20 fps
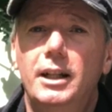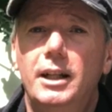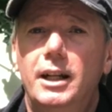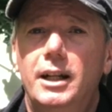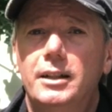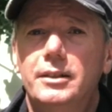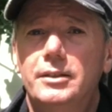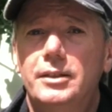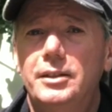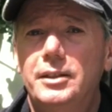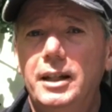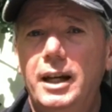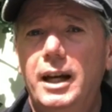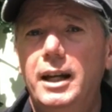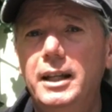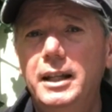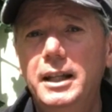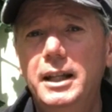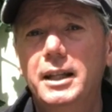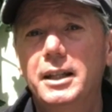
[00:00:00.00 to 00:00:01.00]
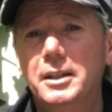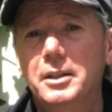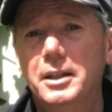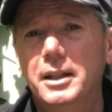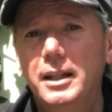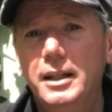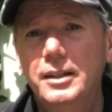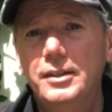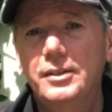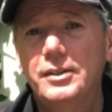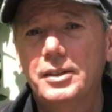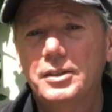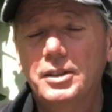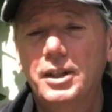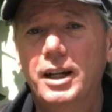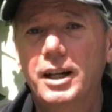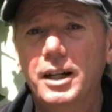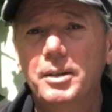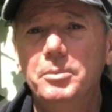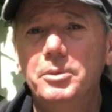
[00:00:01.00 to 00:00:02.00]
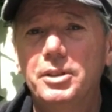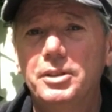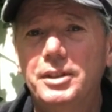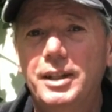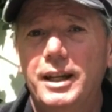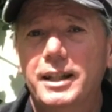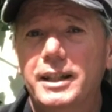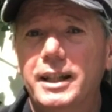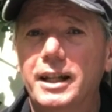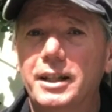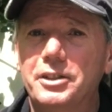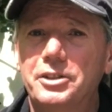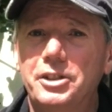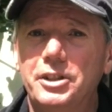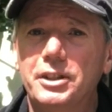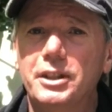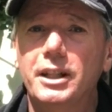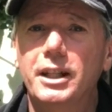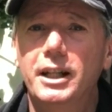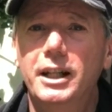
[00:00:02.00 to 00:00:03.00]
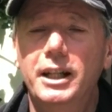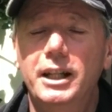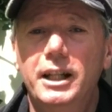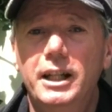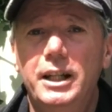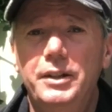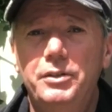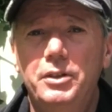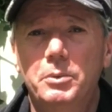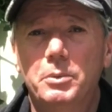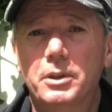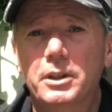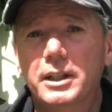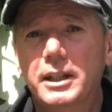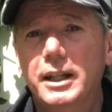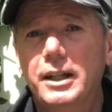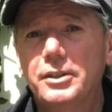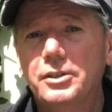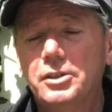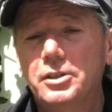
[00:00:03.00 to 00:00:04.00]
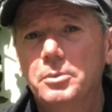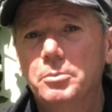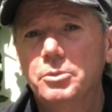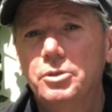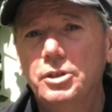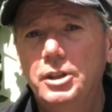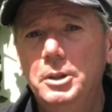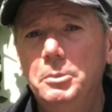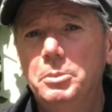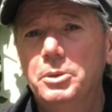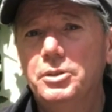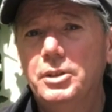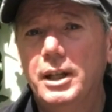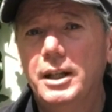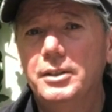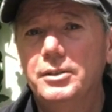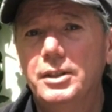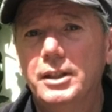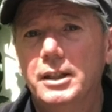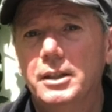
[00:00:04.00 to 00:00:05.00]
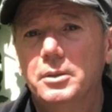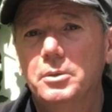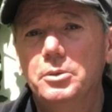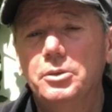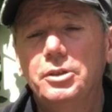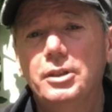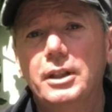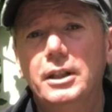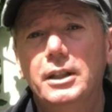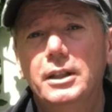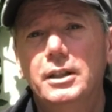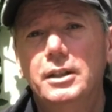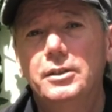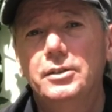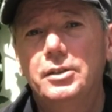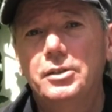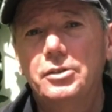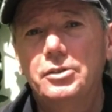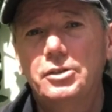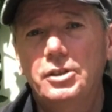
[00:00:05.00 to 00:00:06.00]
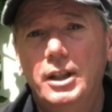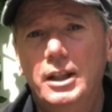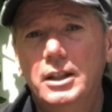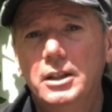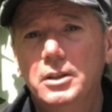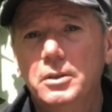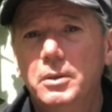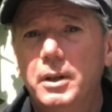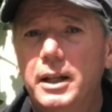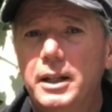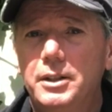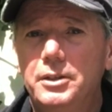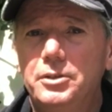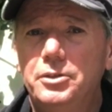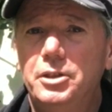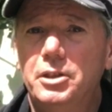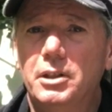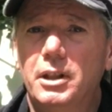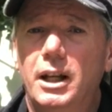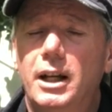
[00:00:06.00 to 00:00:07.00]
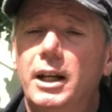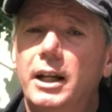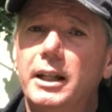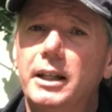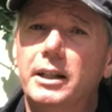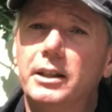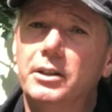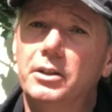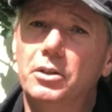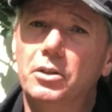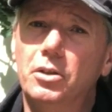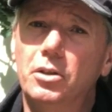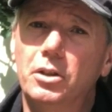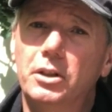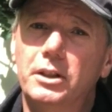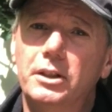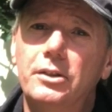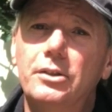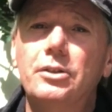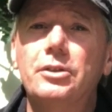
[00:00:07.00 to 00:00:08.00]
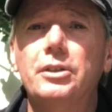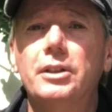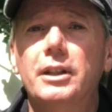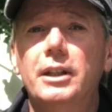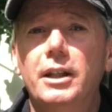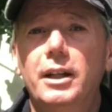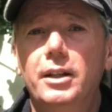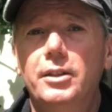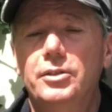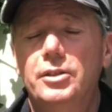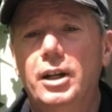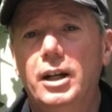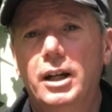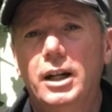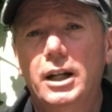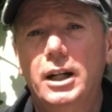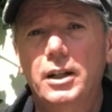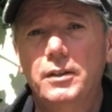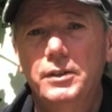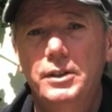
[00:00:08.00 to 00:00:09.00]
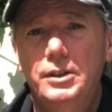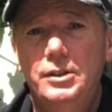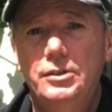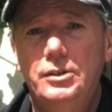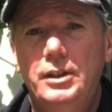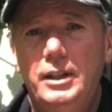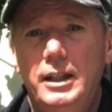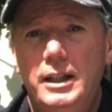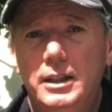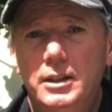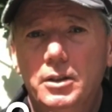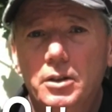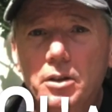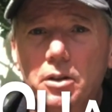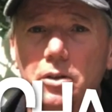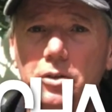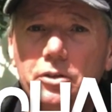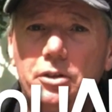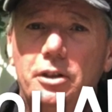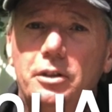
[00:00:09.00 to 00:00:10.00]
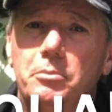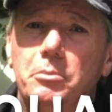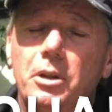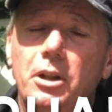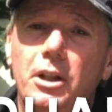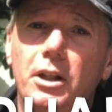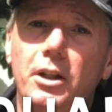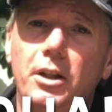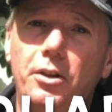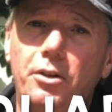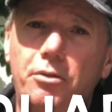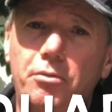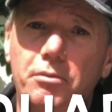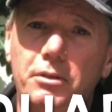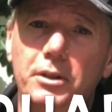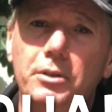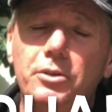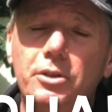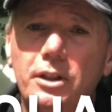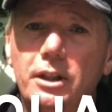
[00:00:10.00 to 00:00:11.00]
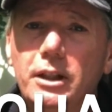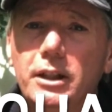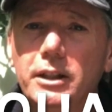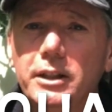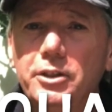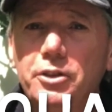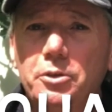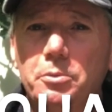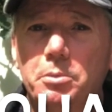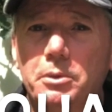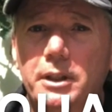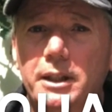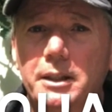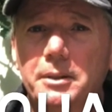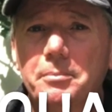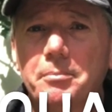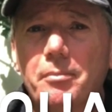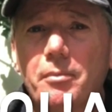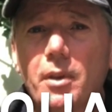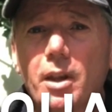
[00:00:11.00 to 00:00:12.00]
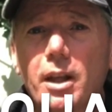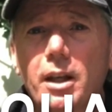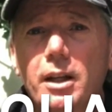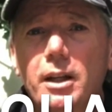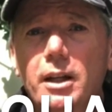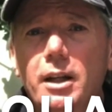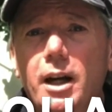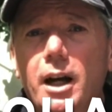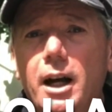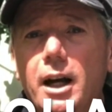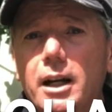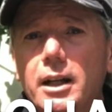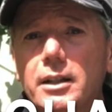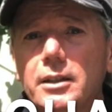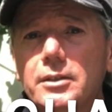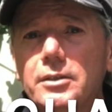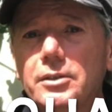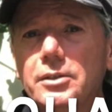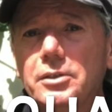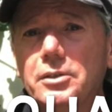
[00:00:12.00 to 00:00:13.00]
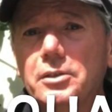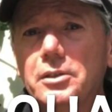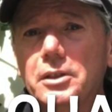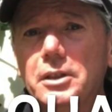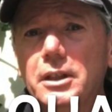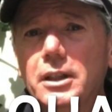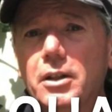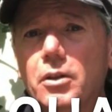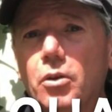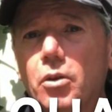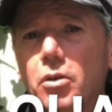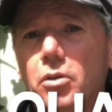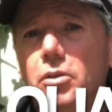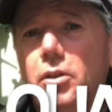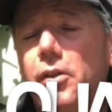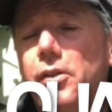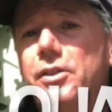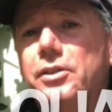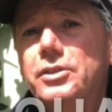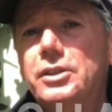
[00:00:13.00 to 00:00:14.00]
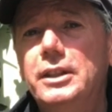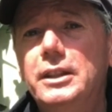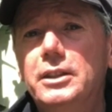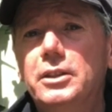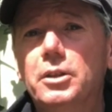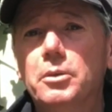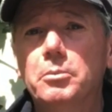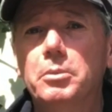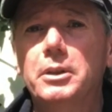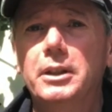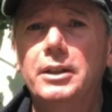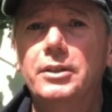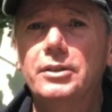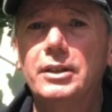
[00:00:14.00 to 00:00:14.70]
and today is the time to take action if you want to get some seed potatoes to sow in July and August to harvest in autumn through to early spring. And you know, all of the seed companies